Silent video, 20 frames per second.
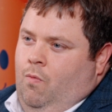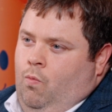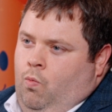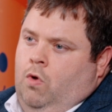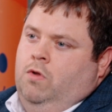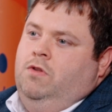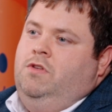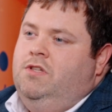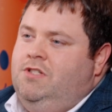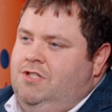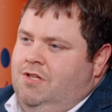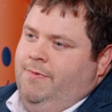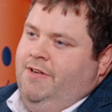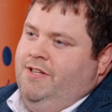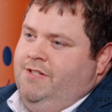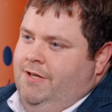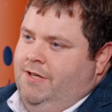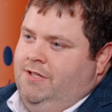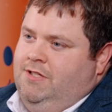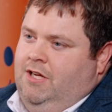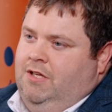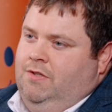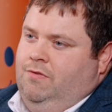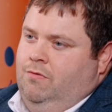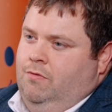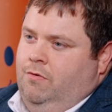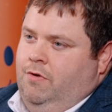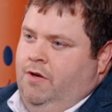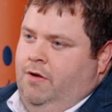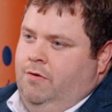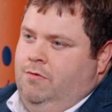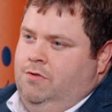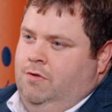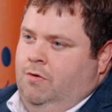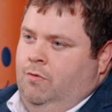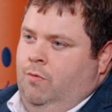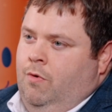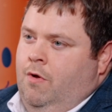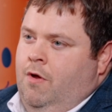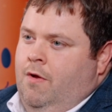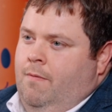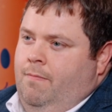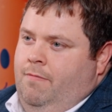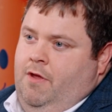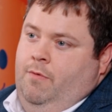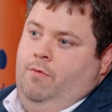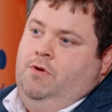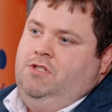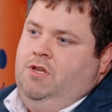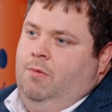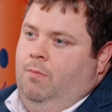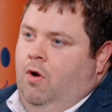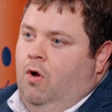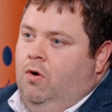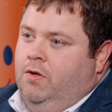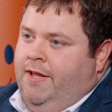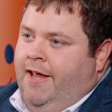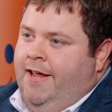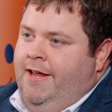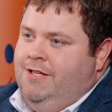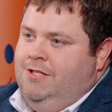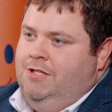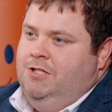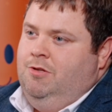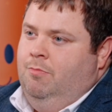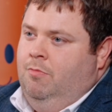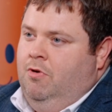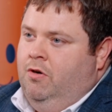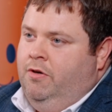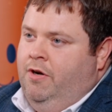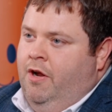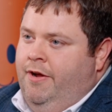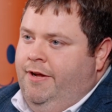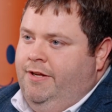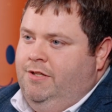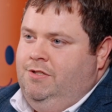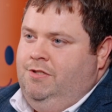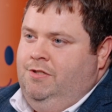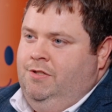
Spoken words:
want us to be successful, so there were some long days and some long nights,